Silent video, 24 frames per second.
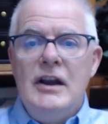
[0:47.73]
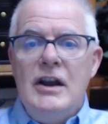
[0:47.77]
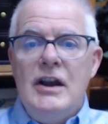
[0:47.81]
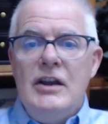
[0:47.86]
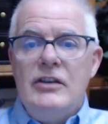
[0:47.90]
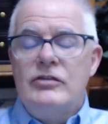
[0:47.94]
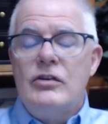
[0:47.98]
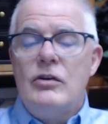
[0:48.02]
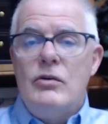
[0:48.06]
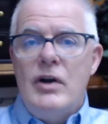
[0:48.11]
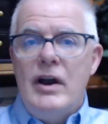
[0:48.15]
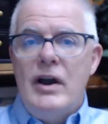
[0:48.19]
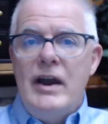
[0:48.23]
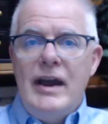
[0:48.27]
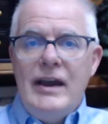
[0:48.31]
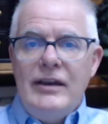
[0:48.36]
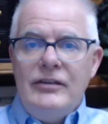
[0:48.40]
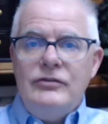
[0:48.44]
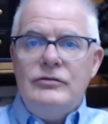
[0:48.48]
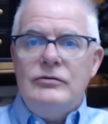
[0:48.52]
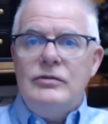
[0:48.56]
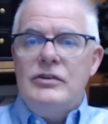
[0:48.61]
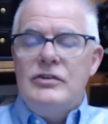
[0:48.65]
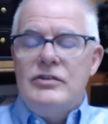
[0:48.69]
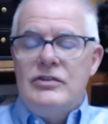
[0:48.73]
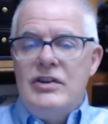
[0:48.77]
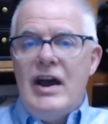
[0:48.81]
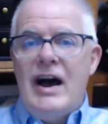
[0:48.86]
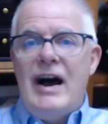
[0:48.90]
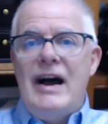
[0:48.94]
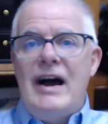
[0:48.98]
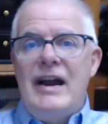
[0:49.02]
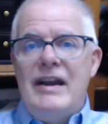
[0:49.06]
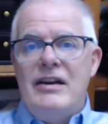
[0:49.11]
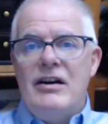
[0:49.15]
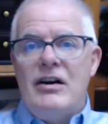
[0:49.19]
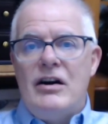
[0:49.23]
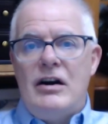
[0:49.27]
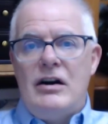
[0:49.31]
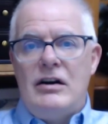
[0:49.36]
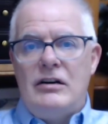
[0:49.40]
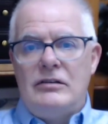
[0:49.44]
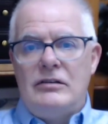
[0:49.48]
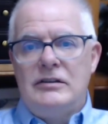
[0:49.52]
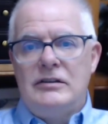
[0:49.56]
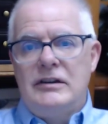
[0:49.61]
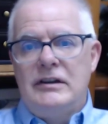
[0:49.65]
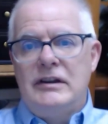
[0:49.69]
So estradiol,
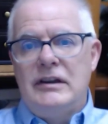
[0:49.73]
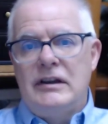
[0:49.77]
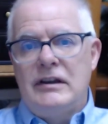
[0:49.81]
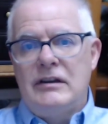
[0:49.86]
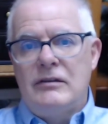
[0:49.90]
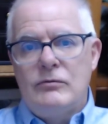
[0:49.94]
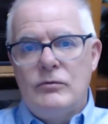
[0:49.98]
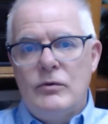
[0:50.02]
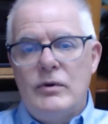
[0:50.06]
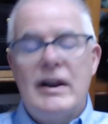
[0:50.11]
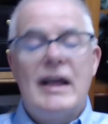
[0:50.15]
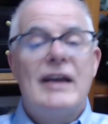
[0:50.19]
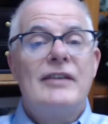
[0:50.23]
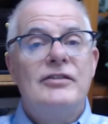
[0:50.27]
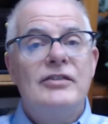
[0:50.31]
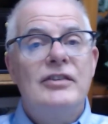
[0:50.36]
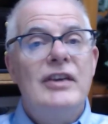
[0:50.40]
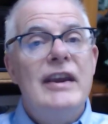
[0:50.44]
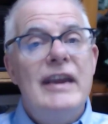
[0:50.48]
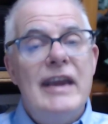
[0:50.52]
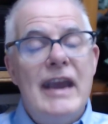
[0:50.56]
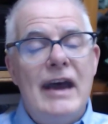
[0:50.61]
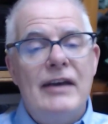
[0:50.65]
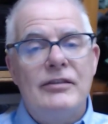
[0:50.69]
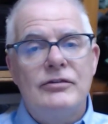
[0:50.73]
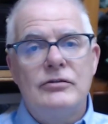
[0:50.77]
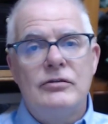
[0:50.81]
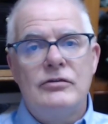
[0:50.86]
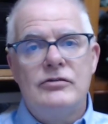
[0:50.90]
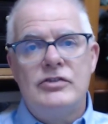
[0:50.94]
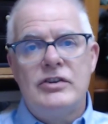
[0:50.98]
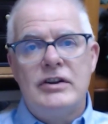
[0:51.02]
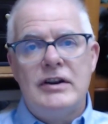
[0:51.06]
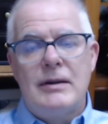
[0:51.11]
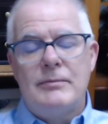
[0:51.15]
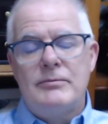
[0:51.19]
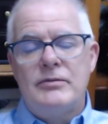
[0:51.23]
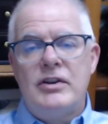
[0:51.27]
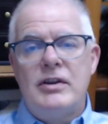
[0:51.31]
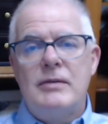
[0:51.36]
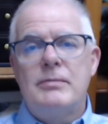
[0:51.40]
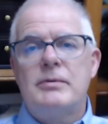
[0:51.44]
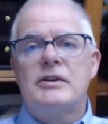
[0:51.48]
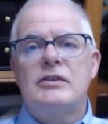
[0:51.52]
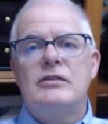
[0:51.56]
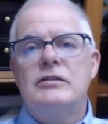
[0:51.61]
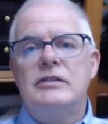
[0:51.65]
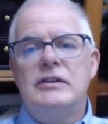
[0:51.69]
and when I say estrogen, I'm
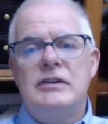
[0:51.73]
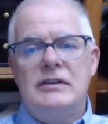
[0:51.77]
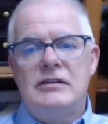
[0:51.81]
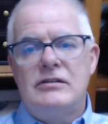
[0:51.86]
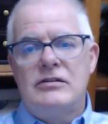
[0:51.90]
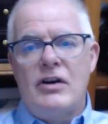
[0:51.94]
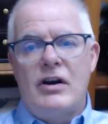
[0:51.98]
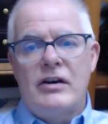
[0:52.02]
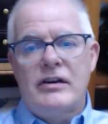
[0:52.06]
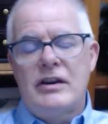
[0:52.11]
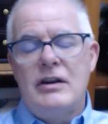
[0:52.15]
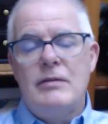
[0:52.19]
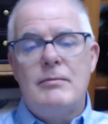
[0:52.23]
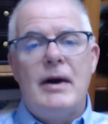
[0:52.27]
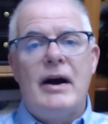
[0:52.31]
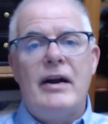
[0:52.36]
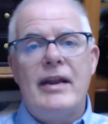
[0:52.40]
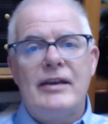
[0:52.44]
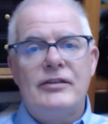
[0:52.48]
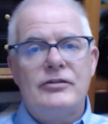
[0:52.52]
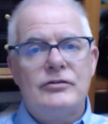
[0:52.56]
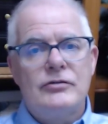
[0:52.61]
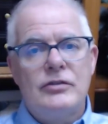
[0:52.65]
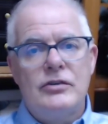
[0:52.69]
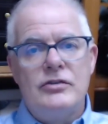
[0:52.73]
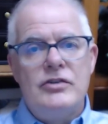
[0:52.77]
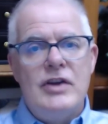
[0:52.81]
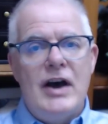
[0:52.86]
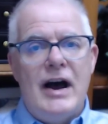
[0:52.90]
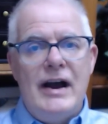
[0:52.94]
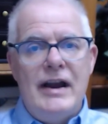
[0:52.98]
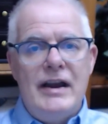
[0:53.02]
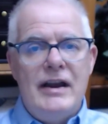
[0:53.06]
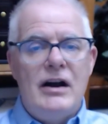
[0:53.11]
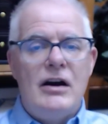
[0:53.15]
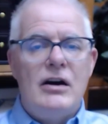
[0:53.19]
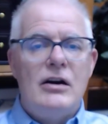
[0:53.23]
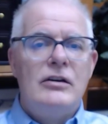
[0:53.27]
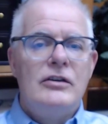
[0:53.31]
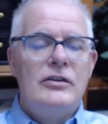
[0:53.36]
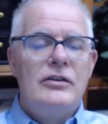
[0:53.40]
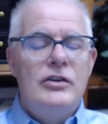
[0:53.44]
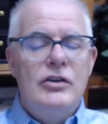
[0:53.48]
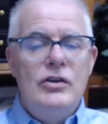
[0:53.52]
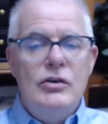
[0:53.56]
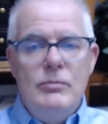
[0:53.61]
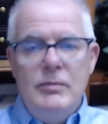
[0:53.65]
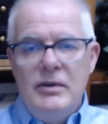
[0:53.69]
typically talking about estradiol.
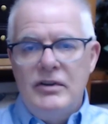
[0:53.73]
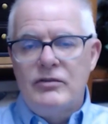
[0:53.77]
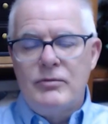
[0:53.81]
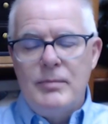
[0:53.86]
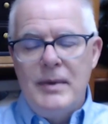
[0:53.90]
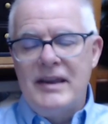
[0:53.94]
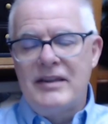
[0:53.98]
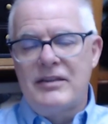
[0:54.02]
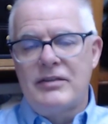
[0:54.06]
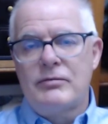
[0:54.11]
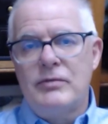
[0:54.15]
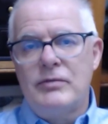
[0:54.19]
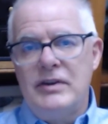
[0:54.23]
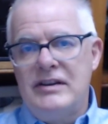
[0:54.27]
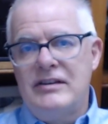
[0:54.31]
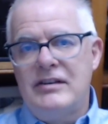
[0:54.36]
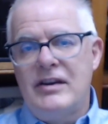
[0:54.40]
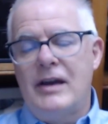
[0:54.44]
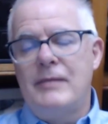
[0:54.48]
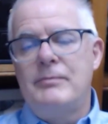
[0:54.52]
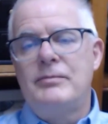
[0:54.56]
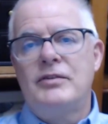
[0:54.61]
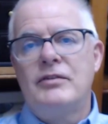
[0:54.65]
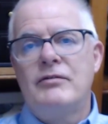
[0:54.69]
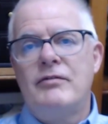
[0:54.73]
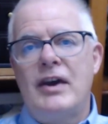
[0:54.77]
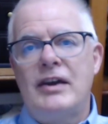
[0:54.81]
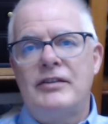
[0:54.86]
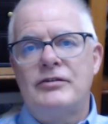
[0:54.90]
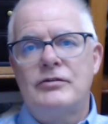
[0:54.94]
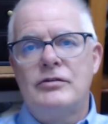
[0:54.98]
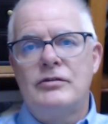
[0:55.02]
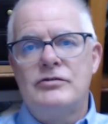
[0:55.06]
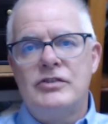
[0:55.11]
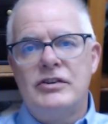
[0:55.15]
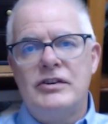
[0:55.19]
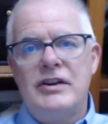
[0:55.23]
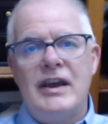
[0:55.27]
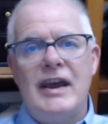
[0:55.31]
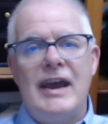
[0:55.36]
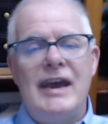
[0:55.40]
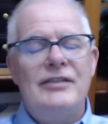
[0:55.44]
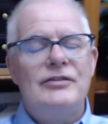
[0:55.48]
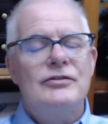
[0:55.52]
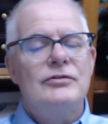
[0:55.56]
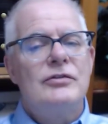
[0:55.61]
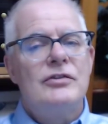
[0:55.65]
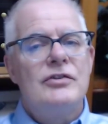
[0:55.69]
Humans make three types of estrogen.
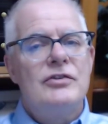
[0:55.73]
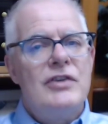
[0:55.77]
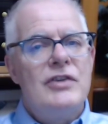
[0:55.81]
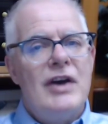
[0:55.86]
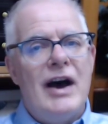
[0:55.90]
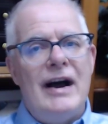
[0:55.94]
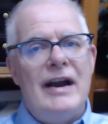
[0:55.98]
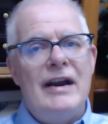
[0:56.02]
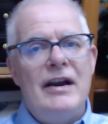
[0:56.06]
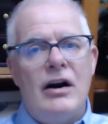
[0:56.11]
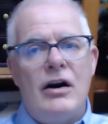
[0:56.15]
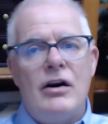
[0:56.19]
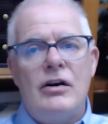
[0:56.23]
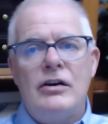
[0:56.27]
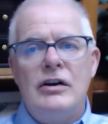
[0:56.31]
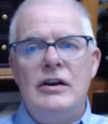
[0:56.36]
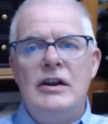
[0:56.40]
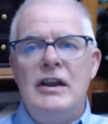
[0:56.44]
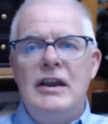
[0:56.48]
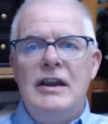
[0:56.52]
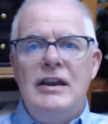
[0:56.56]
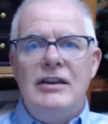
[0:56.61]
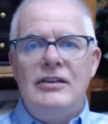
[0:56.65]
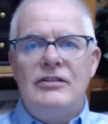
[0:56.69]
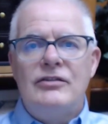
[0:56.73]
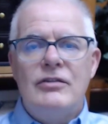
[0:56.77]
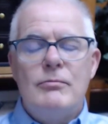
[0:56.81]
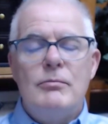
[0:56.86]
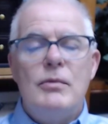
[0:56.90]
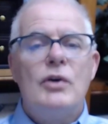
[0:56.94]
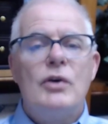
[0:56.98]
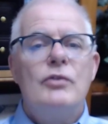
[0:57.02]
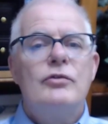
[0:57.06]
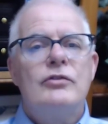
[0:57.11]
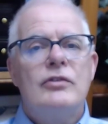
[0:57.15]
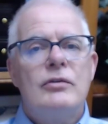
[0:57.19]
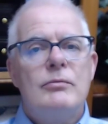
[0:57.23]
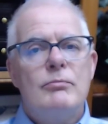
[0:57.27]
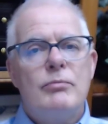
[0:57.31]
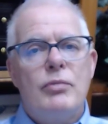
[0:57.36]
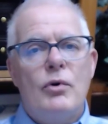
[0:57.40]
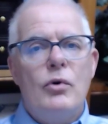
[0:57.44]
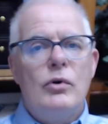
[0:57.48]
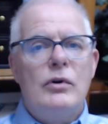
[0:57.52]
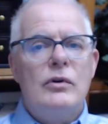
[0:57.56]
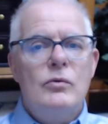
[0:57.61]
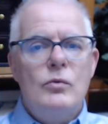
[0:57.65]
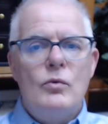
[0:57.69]
Estradiol is the most
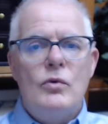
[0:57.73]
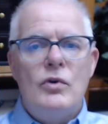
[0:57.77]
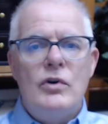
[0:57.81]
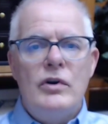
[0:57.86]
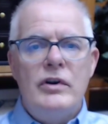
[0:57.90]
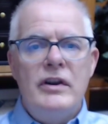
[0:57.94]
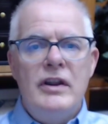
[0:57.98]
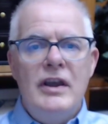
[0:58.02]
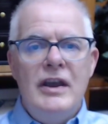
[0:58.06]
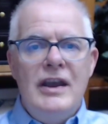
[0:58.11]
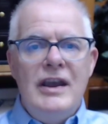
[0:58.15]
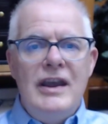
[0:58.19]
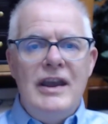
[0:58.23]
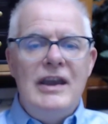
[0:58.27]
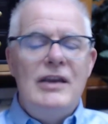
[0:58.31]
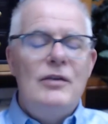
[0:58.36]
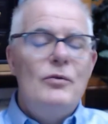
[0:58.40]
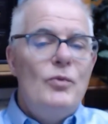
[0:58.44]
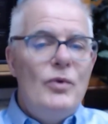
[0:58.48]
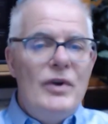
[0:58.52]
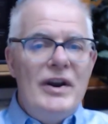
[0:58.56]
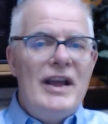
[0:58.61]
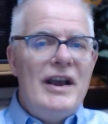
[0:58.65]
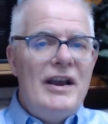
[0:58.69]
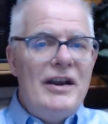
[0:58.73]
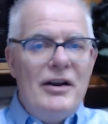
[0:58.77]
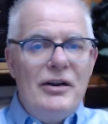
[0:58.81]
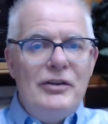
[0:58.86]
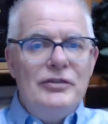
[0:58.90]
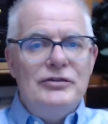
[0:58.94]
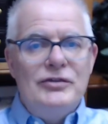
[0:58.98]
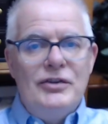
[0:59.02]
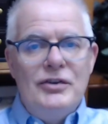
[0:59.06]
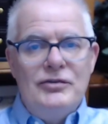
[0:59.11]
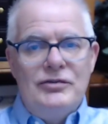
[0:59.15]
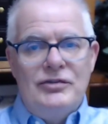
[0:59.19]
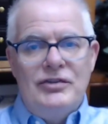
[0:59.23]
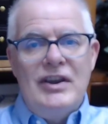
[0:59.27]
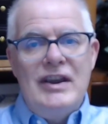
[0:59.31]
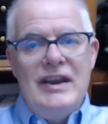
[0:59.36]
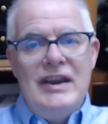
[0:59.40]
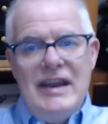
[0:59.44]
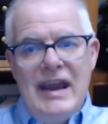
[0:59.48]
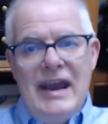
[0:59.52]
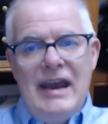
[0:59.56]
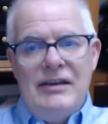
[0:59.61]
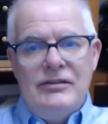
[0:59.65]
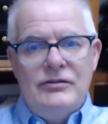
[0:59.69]
important one. And when I also
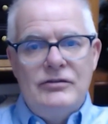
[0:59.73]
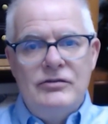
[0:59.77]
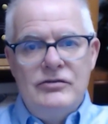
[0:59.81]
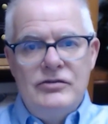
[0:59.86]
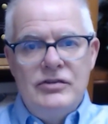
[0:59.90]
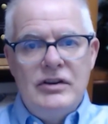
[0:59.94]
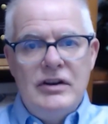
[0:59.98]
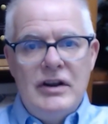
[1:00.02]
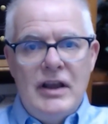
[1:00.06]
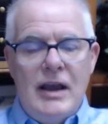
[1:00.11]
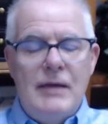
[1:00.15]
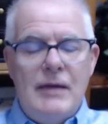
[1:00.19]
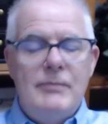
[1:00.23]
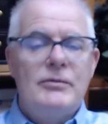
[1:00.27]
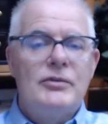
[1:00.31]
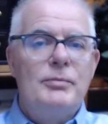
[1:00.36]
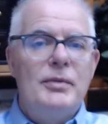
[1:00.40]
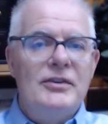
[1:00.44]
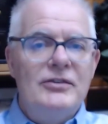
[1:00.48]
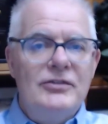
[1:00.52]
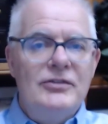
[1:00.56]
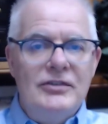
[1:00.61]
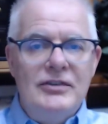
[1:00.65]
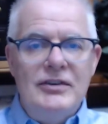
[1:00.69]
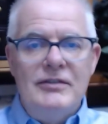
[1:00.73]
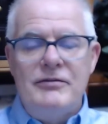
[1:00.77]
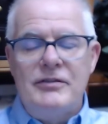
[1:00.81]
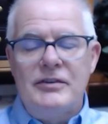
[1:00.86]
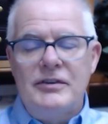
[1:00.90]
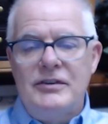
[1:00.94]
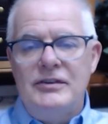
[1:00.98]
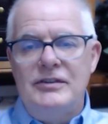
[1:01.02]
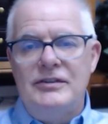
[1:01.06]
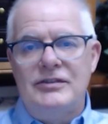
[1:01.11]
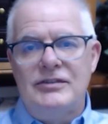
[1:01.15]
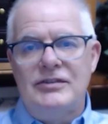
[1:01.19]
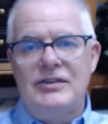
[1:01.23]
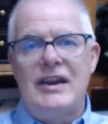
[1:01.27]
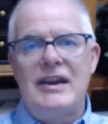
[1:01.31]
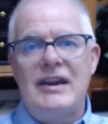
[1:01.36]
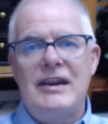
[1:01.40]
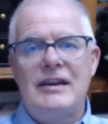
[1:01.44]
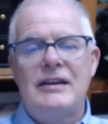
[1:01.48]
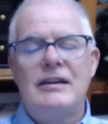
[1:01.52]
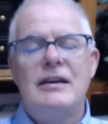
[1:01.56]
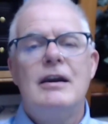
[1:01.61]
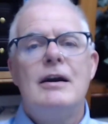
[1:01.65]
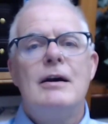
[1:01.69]
say estrogen, I'm specifically
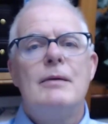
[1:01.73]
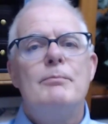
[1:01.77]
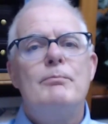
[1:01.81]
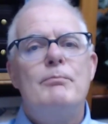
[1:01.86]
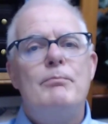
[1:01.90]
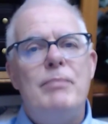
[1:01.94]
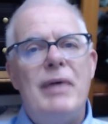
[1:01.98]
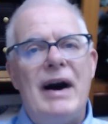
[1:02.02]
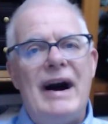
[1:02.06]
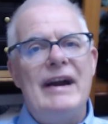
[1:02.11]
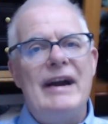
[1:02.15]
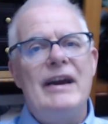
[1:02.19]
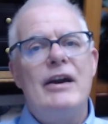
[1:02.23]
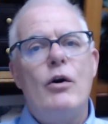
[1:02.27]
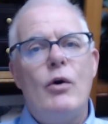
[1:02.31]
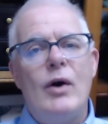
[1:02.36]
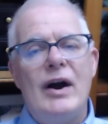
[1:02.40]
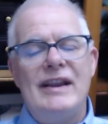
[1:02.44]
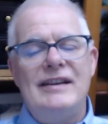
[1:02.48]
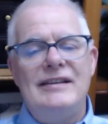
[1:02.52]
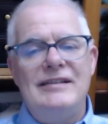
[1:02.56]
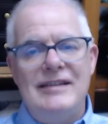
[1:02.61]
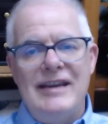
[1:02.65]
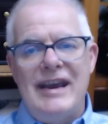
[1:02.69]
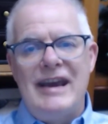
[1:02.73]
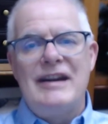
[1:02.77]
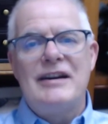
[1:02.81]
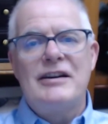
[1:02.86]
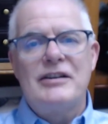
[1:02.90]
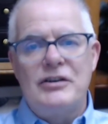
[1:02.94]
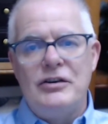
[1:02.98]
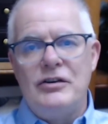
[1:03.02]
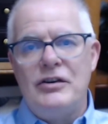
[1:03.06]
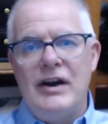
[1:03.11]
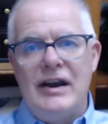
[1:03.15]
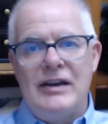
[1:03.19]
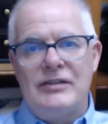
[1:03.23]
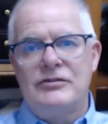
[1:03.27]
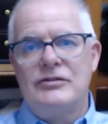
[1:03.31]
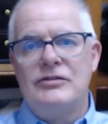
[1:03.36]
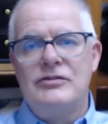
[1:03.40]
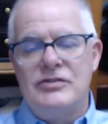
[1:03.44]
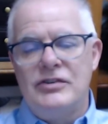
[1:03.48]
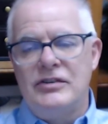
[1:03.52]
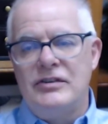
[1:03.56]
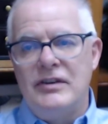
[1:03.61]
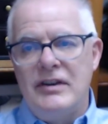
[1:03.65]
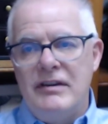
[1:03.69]
saying bioidentical
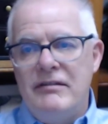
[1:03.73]
estrogen,